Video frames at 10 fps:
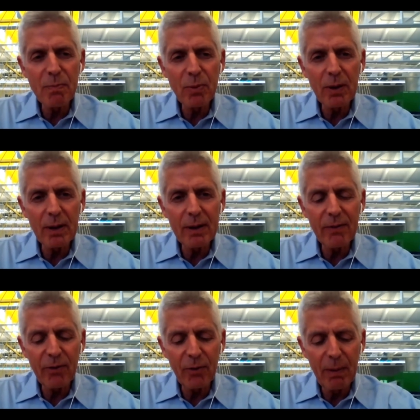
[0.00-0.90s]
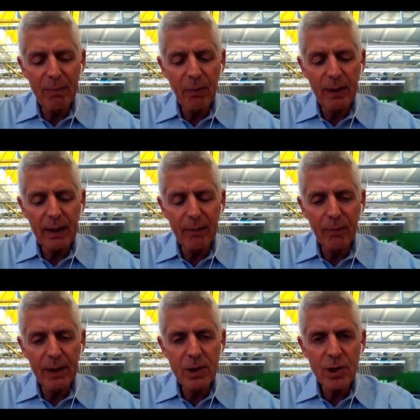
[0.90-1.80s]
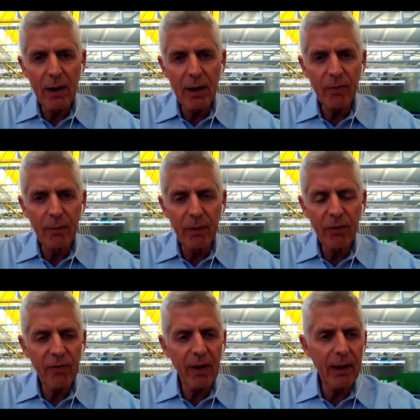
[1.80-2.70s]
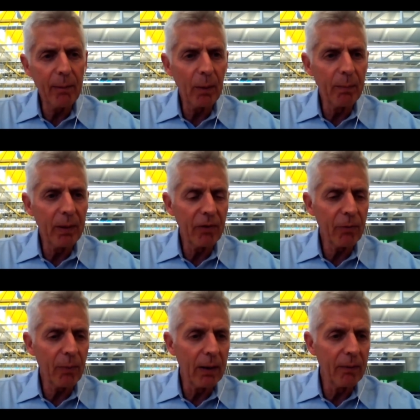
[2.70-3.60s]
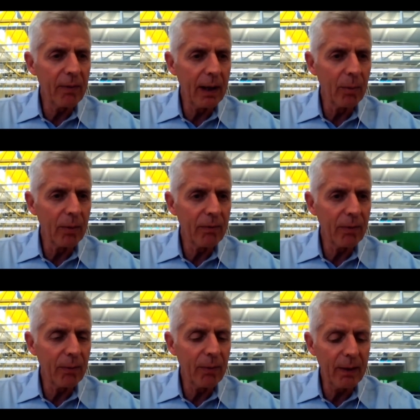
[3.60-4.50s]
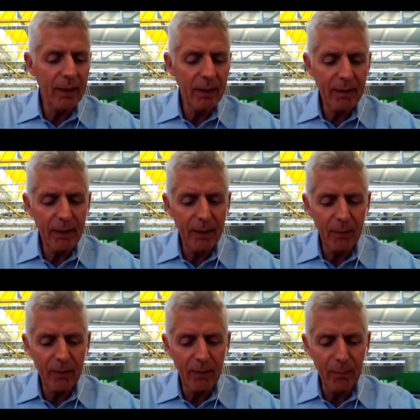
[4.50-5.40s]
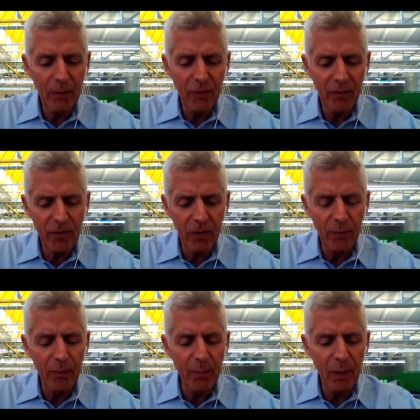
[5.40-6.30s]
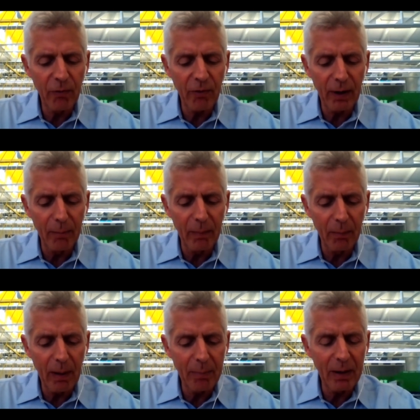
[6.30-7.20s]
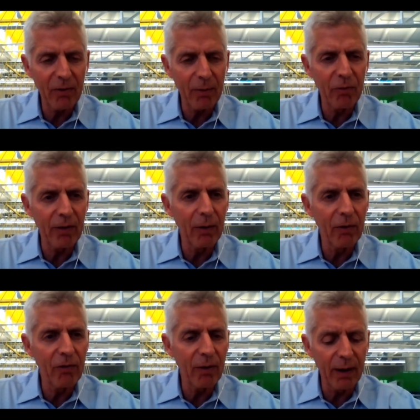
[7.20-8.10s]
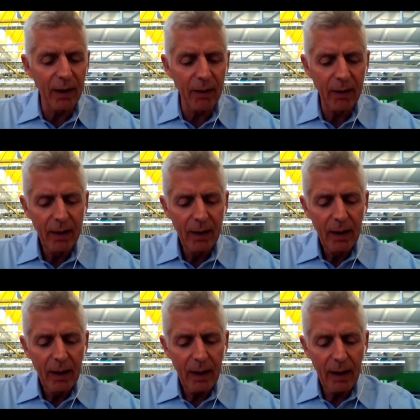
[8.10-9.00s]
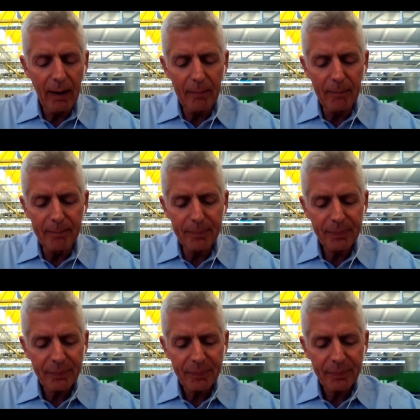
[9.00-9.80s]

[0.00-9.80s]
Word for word: important. So maybe we can reach out from the Sustainable Business Roundtable to the, you know, to the music, Children's Museum. There may be some synergy there um,